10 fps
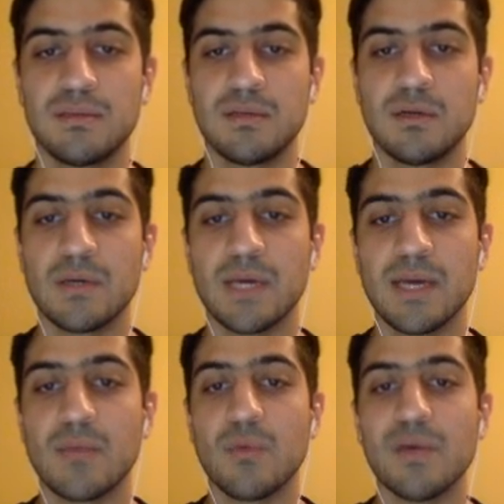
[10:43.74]
Okay,
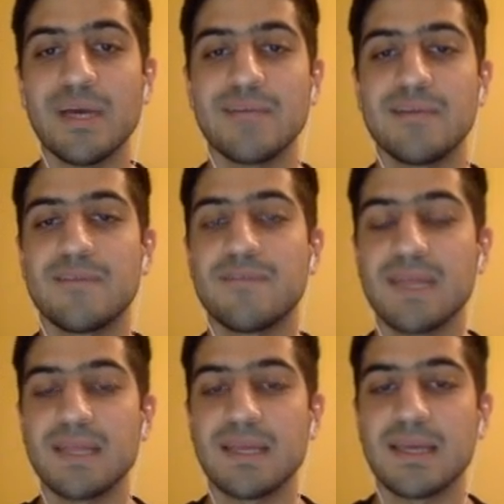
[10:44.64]
and the way I
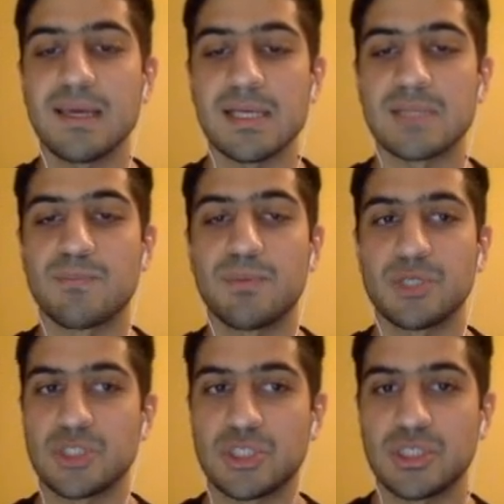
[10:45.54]
deflect the king is
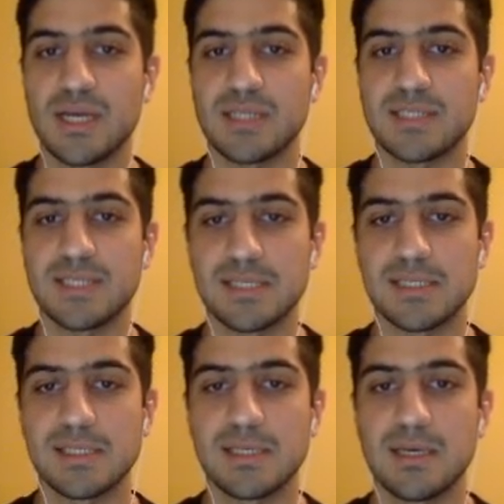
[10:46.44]
push
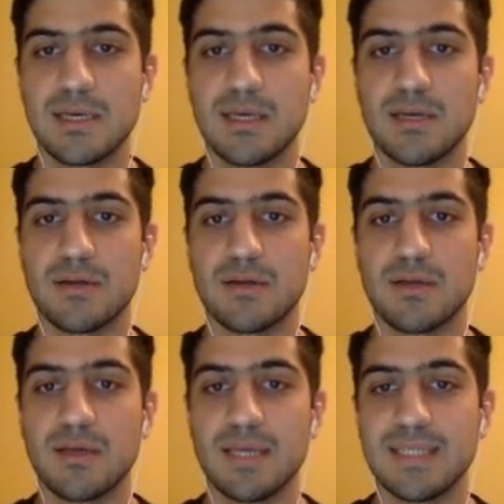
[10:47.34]
h6 here.
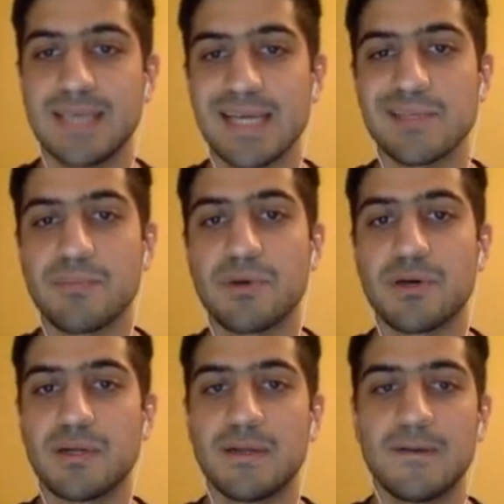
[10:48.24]
He takes the
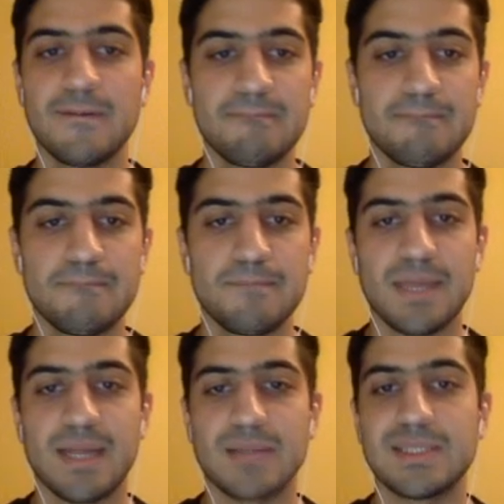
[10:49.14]
pawn,
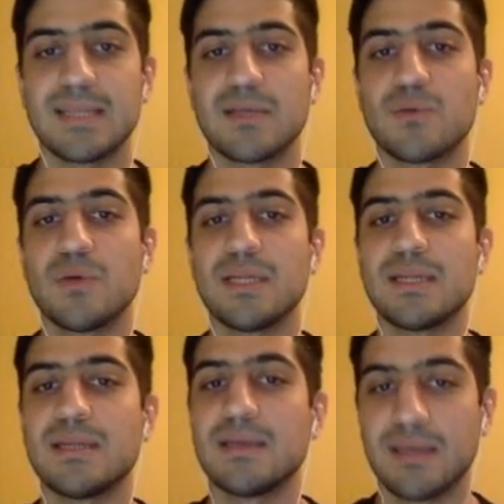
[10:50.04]
and I take the queen,
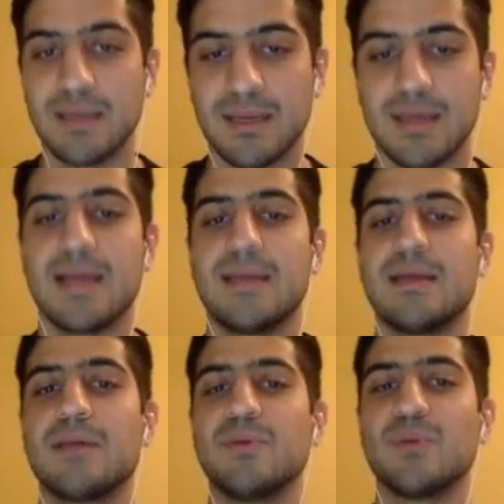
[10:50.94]
and
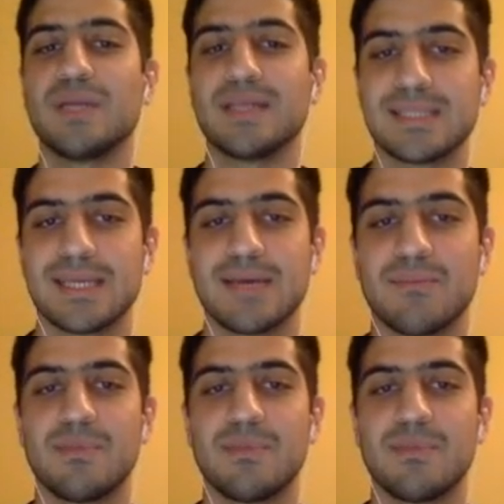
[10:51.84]
I'll be winning this game.